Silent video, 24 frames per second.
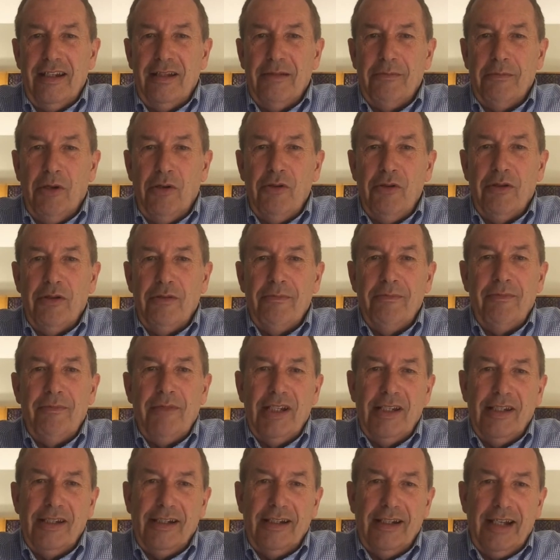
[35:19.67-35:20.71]
of the modem
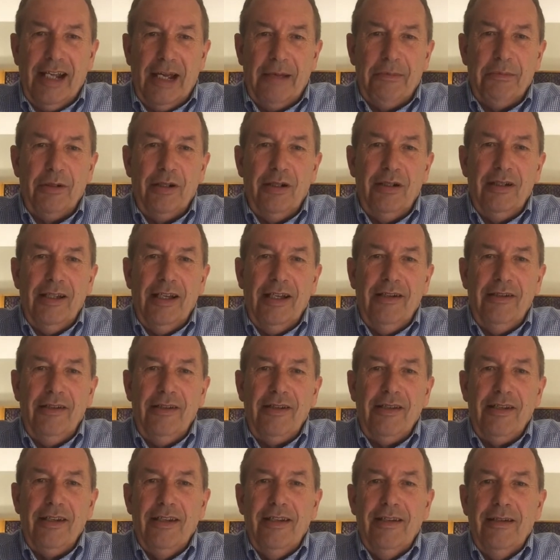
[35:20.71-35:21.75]
is in capital
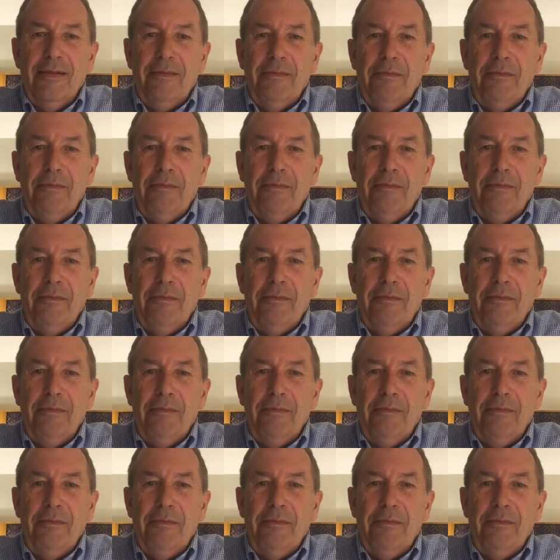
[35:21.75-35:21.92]
letters,